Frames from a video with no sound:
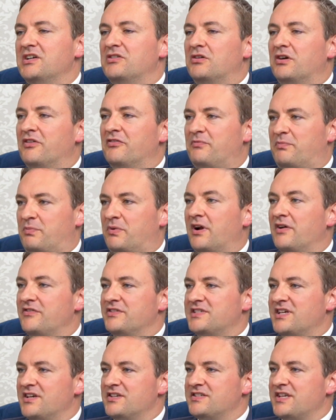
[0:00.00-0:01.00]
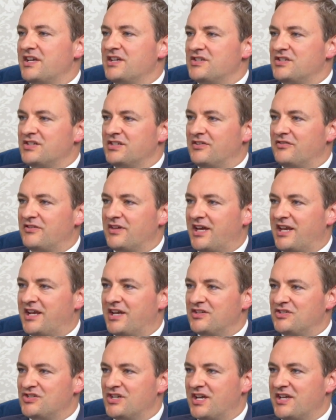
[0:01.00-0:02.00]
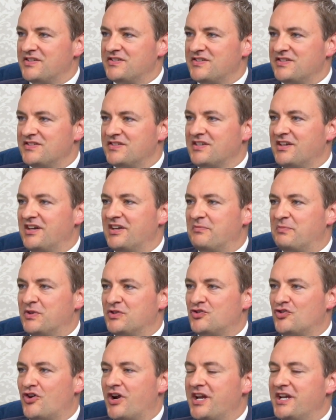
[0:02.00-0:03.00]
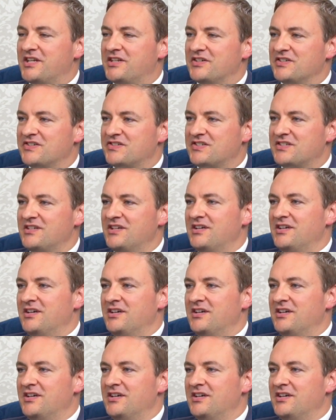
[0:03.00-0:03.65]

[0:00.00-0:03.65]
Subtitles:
of privatisation of the NHS is kind of portrayed as